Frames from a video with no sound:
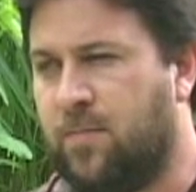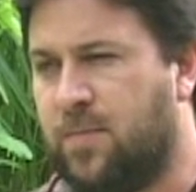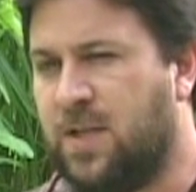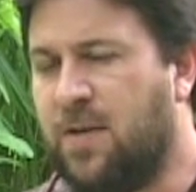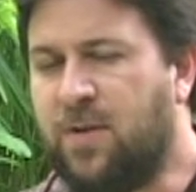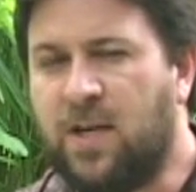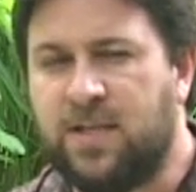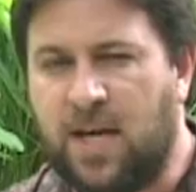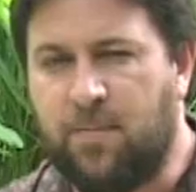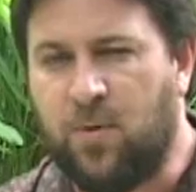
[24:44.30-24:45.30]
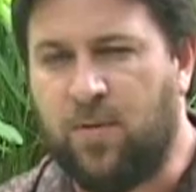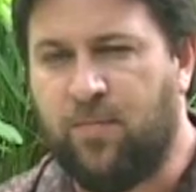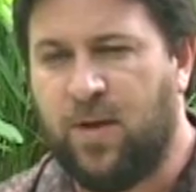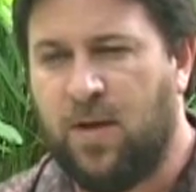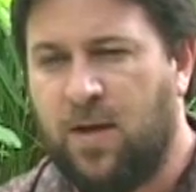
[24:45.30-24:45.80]
To give an example,
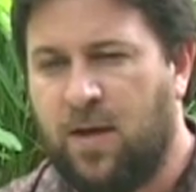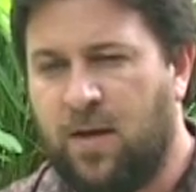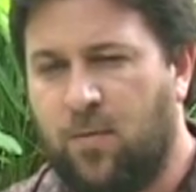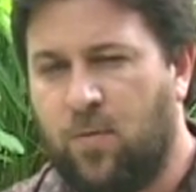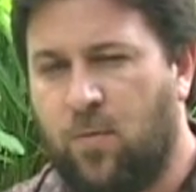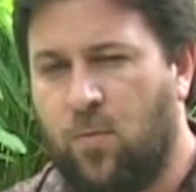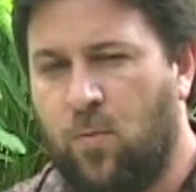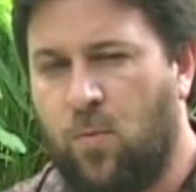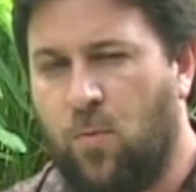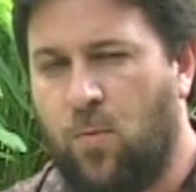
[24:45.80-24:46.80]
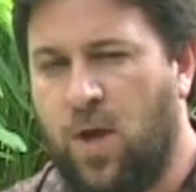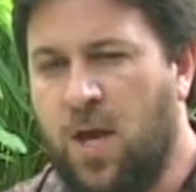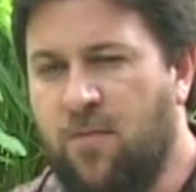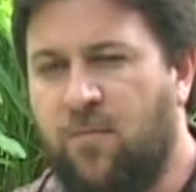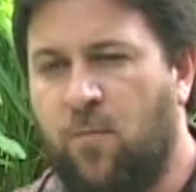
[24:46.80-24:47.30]

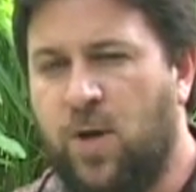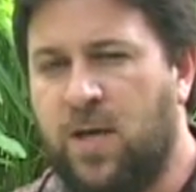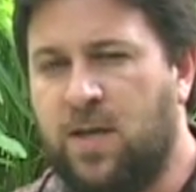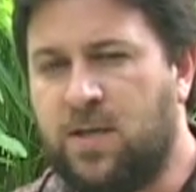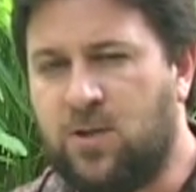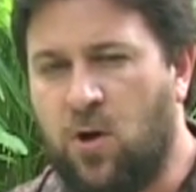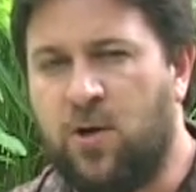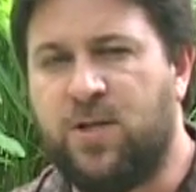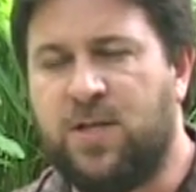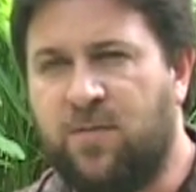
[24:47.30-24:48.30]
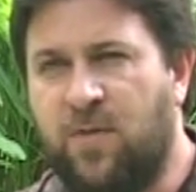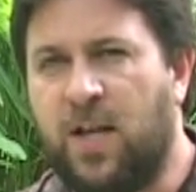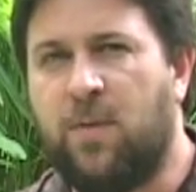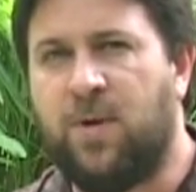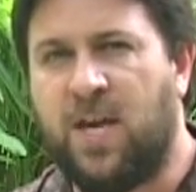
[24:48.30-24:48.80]
if we start to
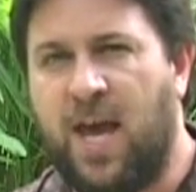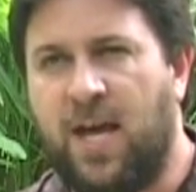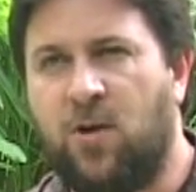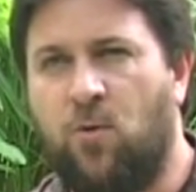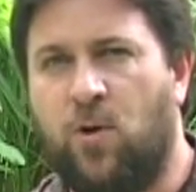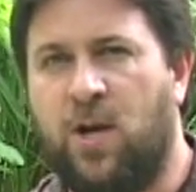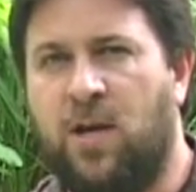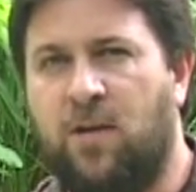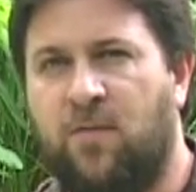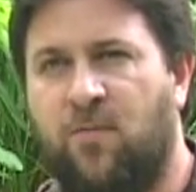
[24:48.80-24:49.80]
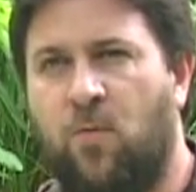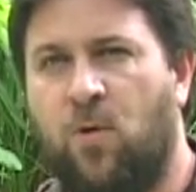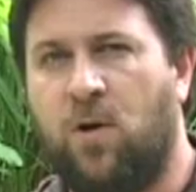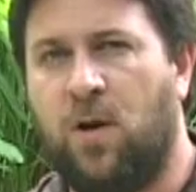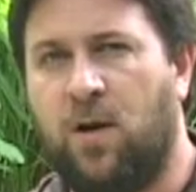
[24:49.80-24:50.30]
develop a category
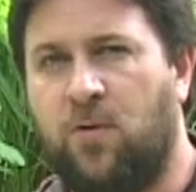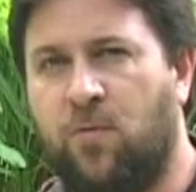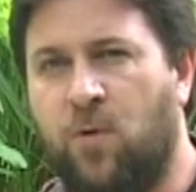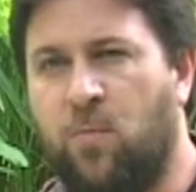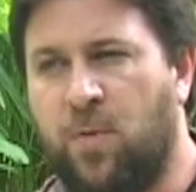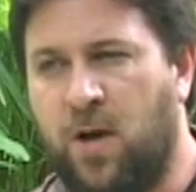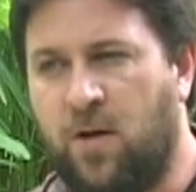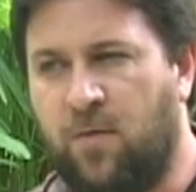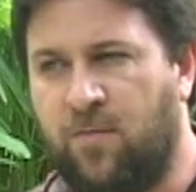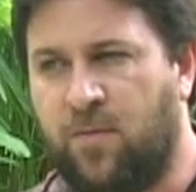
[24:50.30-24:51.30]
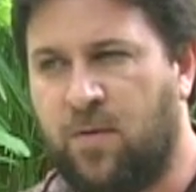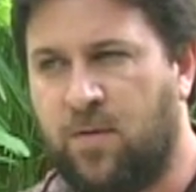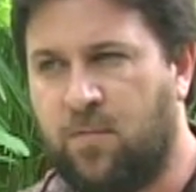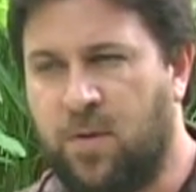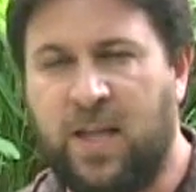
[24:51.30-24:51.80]
for a group of
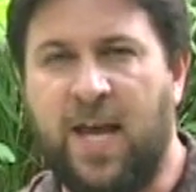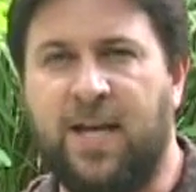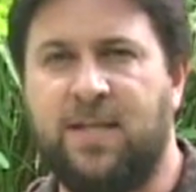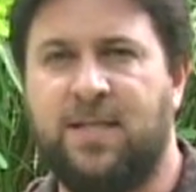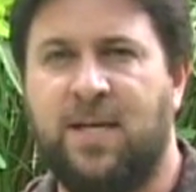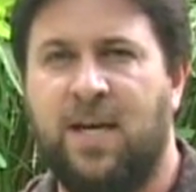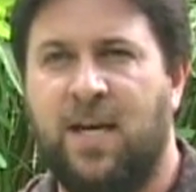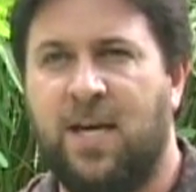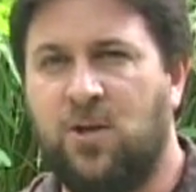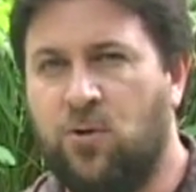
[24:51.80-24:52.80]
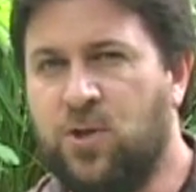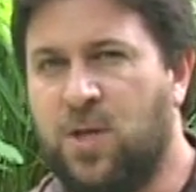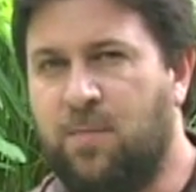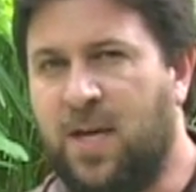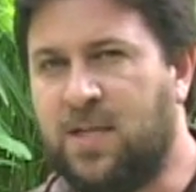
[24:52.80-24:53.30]
plants, it
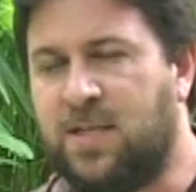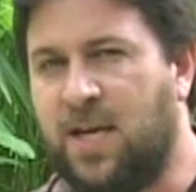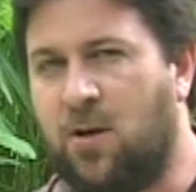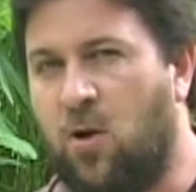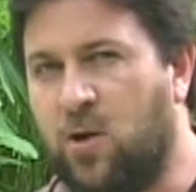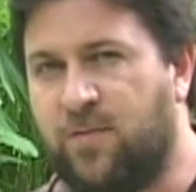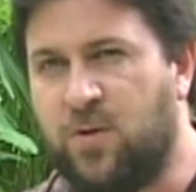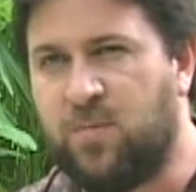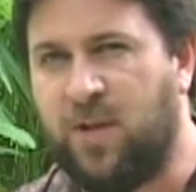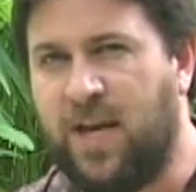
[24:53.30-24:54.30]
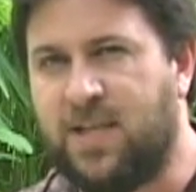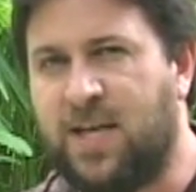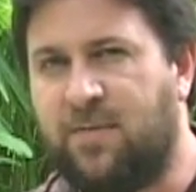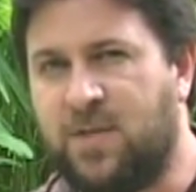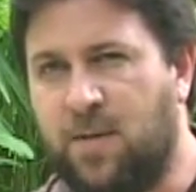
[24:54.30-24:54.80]
usually means that all of those plants
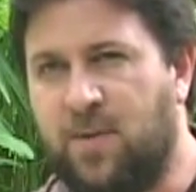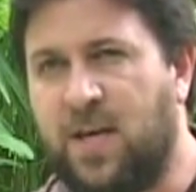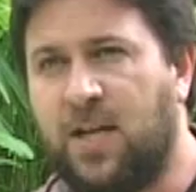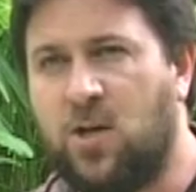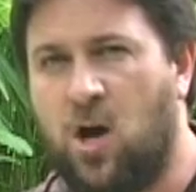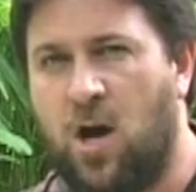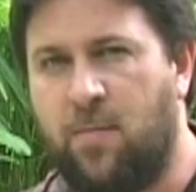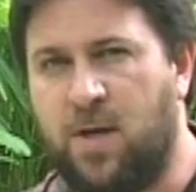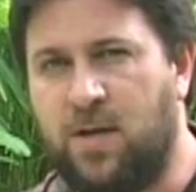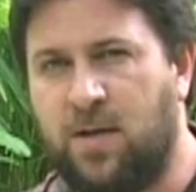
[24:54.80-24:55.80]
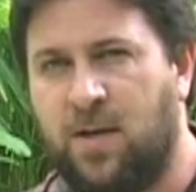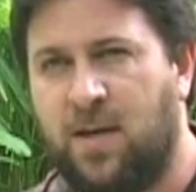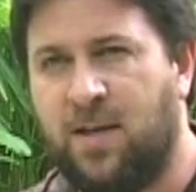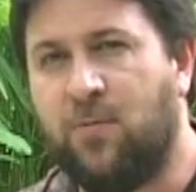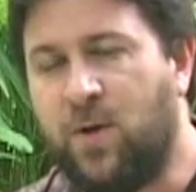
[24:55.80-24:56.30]
have something in common
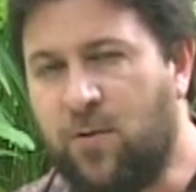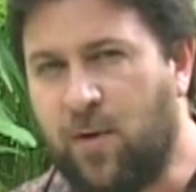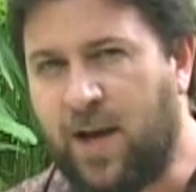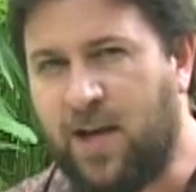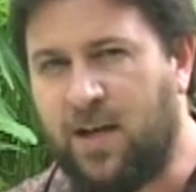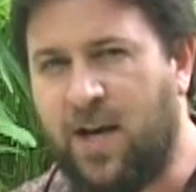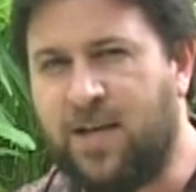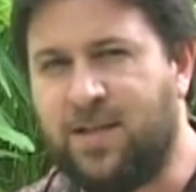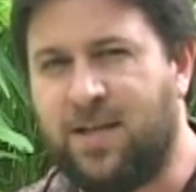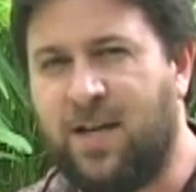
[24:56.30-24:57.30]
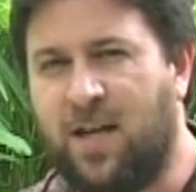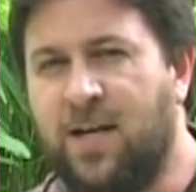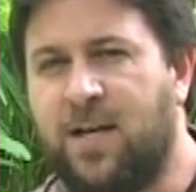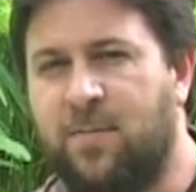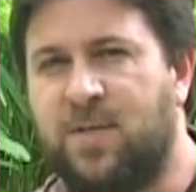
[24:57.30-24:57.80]
that we recognize. And a lot
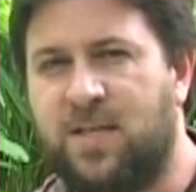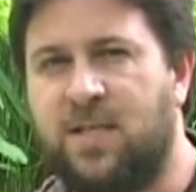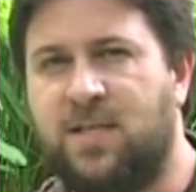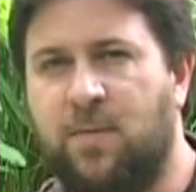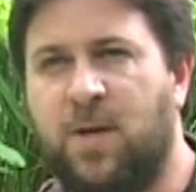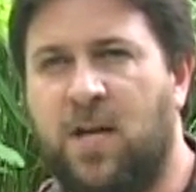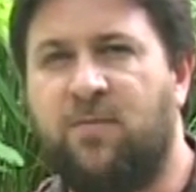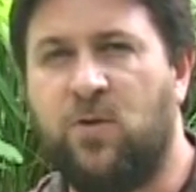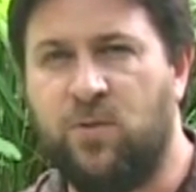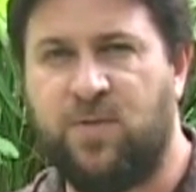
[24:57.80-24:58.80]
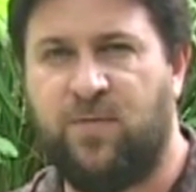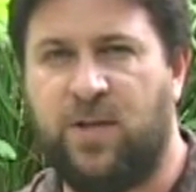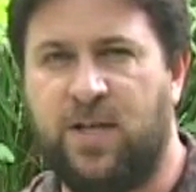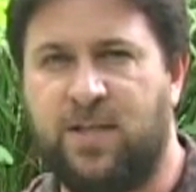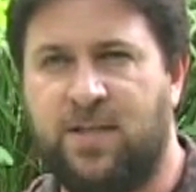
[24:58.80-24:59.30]
of times this is some kind of
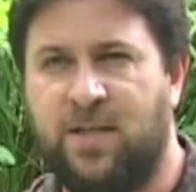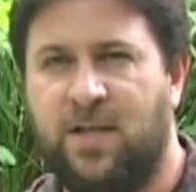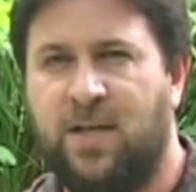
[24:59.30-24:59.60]
usefulness.